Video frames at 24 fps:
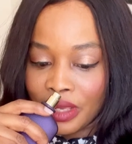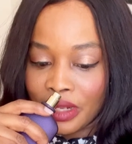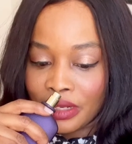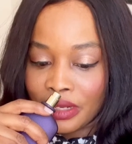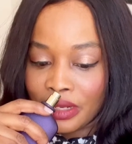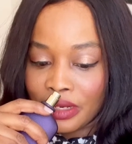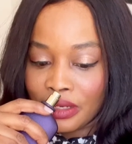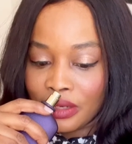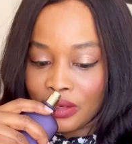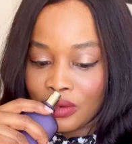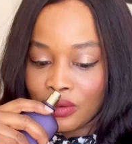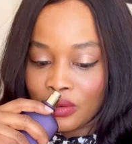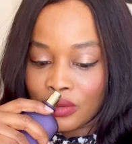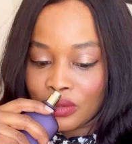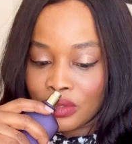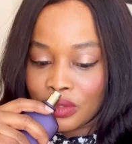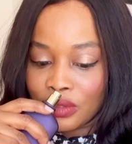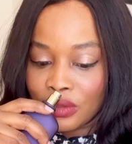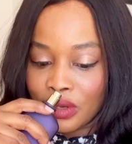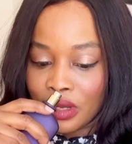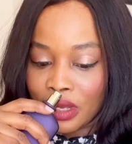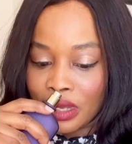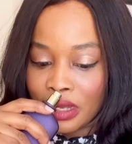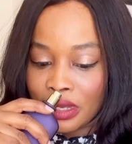then it also
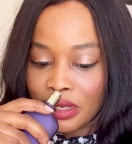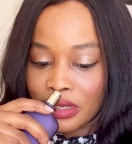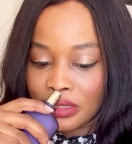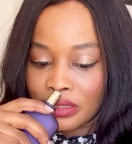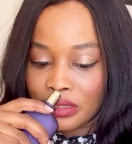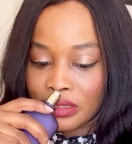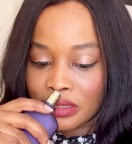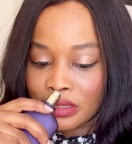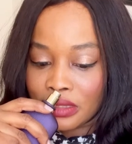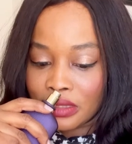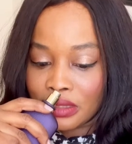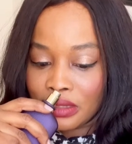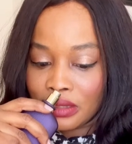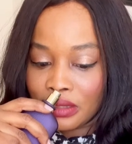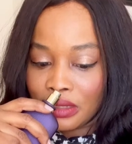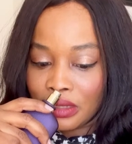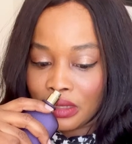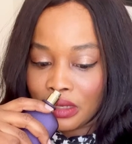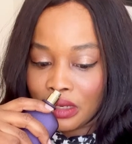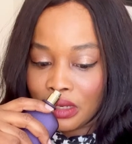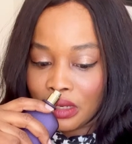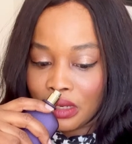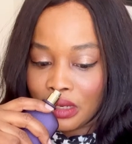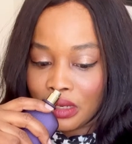has
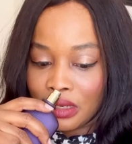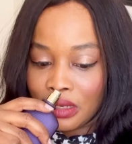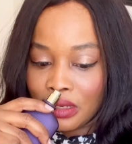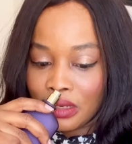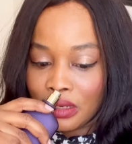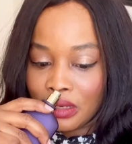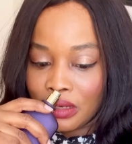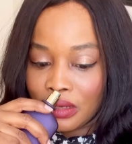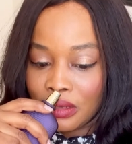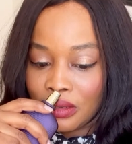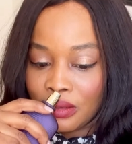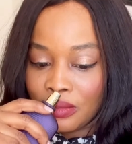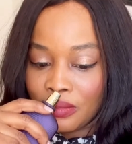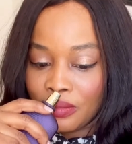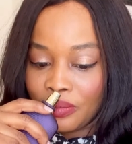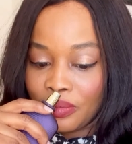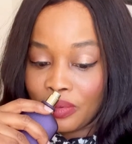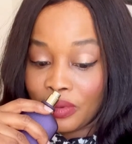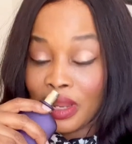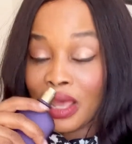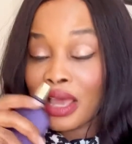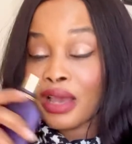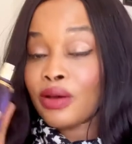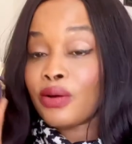
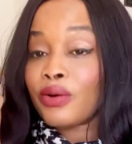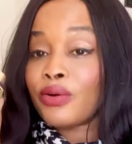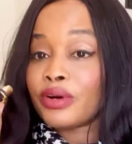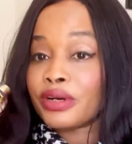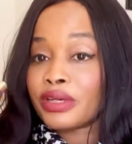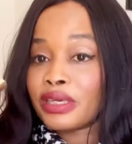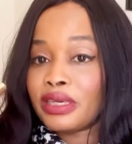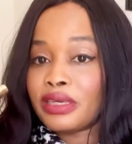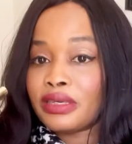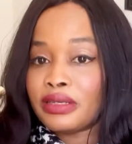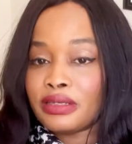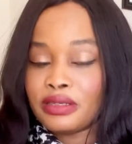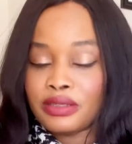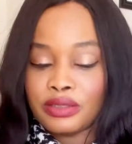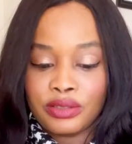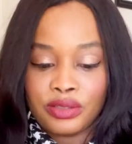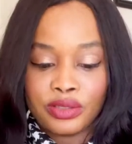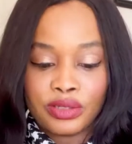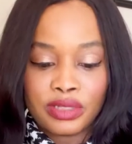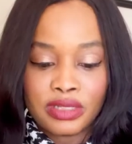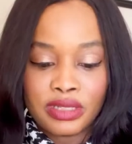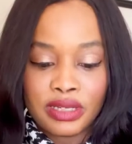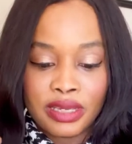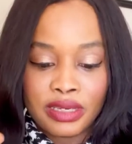black orchid,
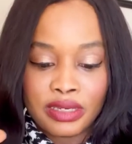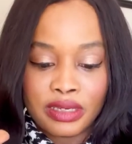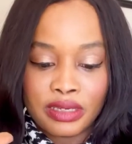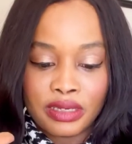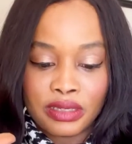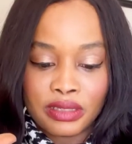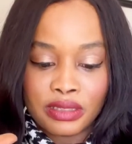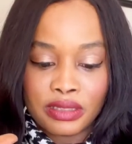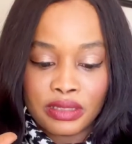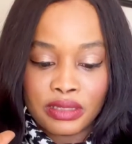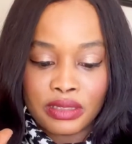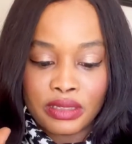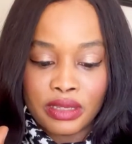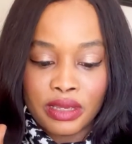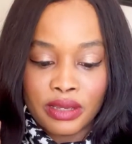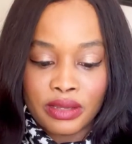just like it's,